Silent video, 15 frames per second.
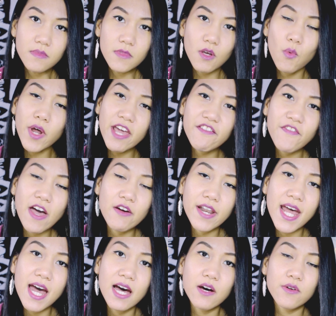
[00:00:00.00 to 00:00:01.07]
what I found
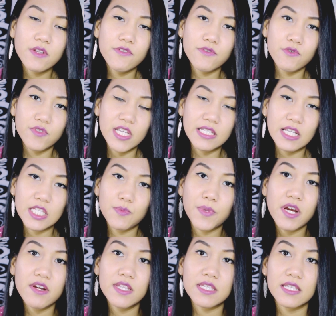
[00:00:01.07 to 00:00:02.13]
out through these
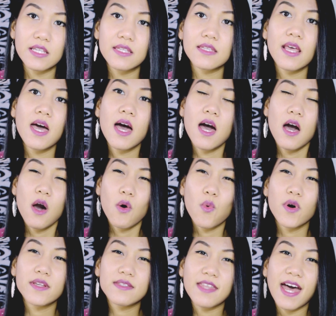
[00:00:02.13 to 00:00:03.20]
experiences
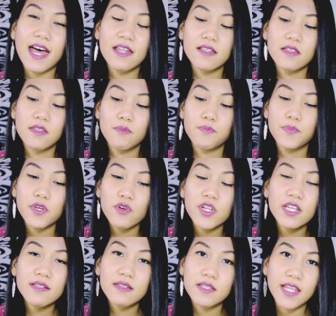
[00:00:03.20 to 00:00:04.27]
was that the
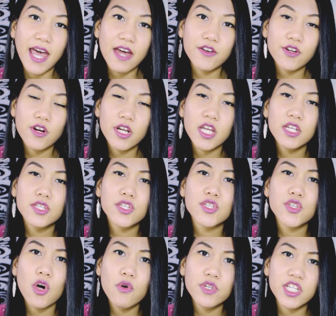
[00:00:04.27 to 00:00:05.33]
beauty standard is
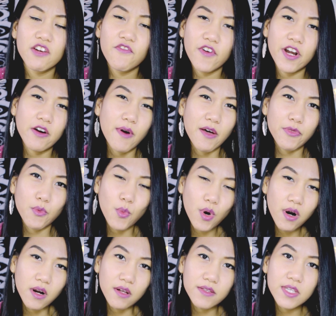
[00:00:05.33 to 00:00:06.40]
so different around the
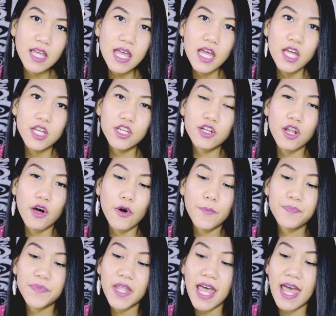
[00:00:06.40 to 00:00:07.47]
world, you
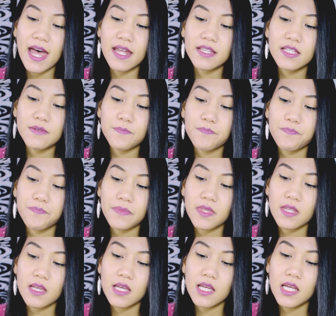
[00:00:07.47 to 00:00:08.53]
know, and
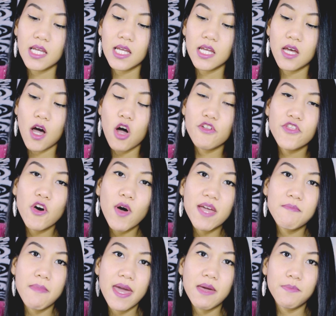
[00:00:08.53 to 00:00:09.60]
although I
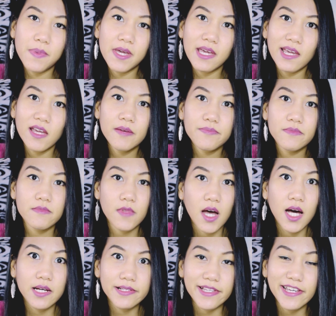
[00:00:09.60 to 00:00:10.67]
may be
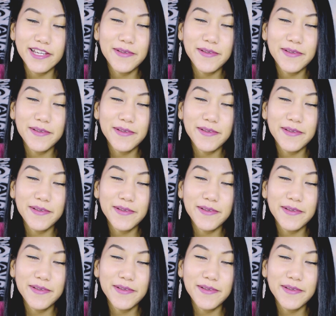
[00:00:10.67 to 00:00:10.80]
ugly,